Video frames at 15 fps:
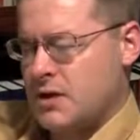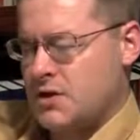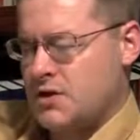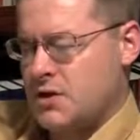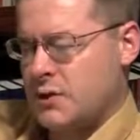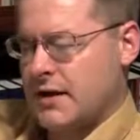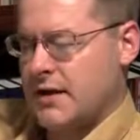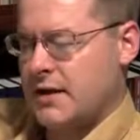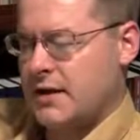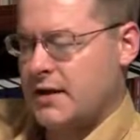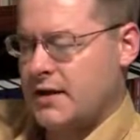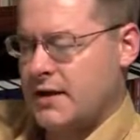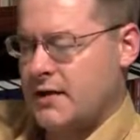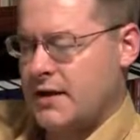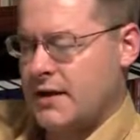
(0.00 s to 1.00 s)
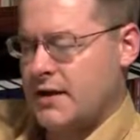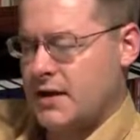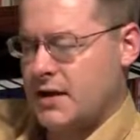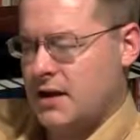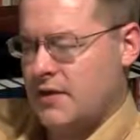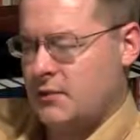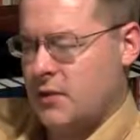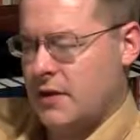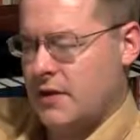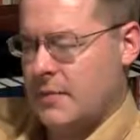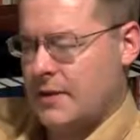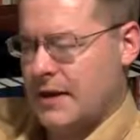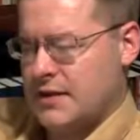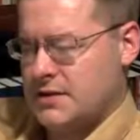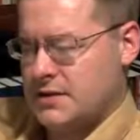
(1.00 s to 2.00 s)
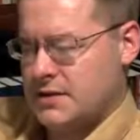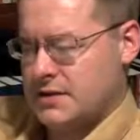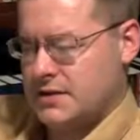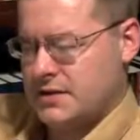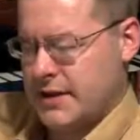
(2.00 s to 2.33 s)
so we can get a clear idea of what the passage is